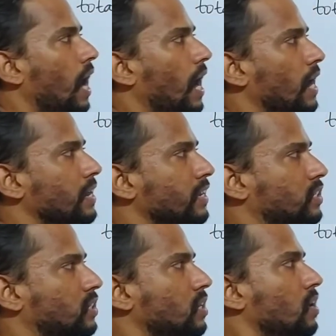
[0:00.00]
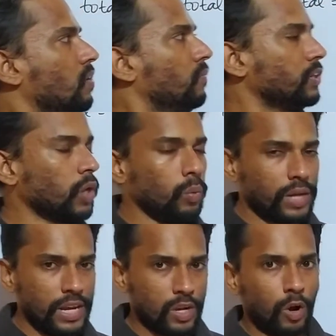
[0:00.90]
And yes,
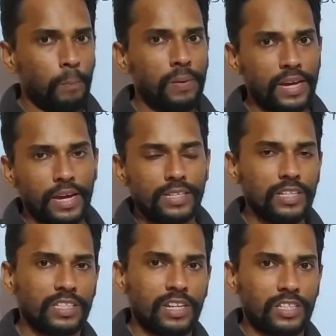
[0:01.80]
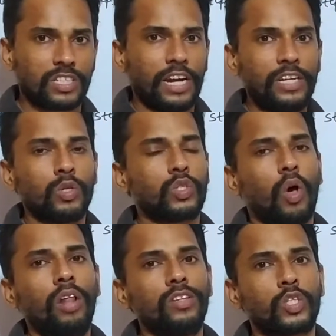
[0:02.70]
without any complications, let's try to
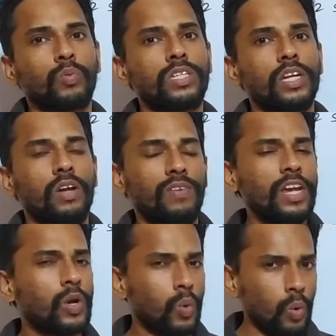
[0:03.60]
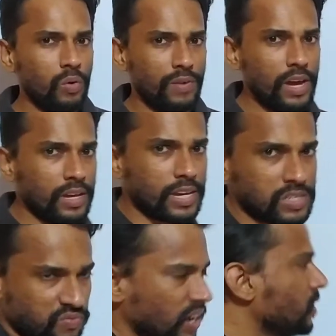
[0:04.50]
solve this question in a very cool way.
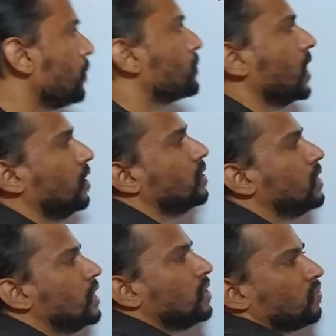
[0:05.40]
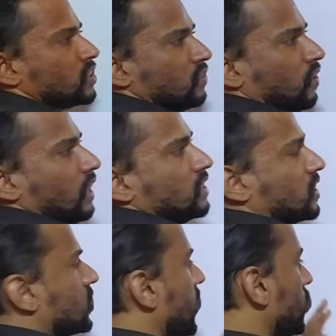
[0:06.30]
Yes, fine. Yeah. First of all, I'll
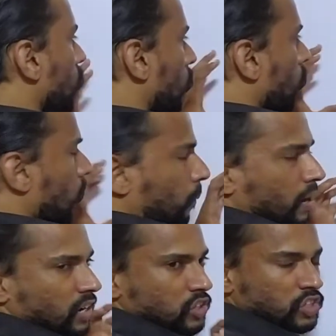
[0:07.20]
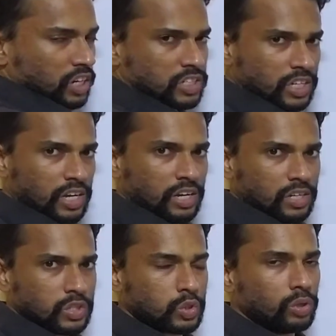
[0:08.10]
just try to make a
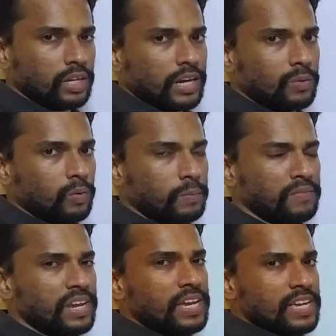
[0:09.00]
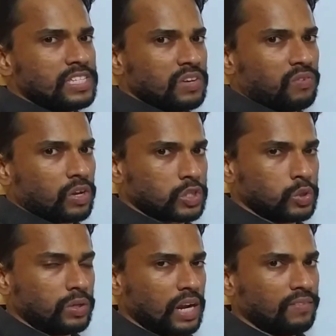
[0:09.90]
structure so that it would be very easy for
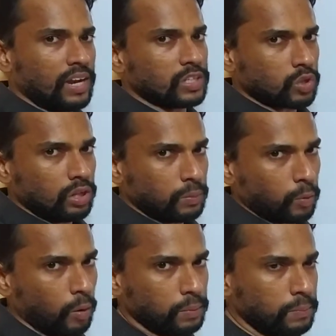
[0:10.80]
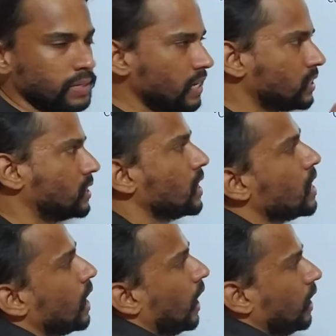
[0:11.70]
us to travel and solve the problem. Yes.
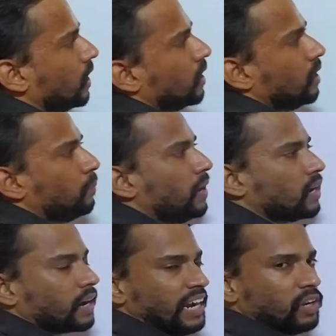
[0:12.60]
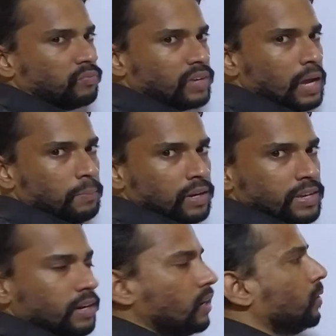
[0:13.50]
I'll make a kind of table
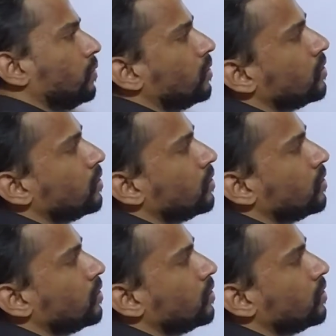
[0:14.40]
here.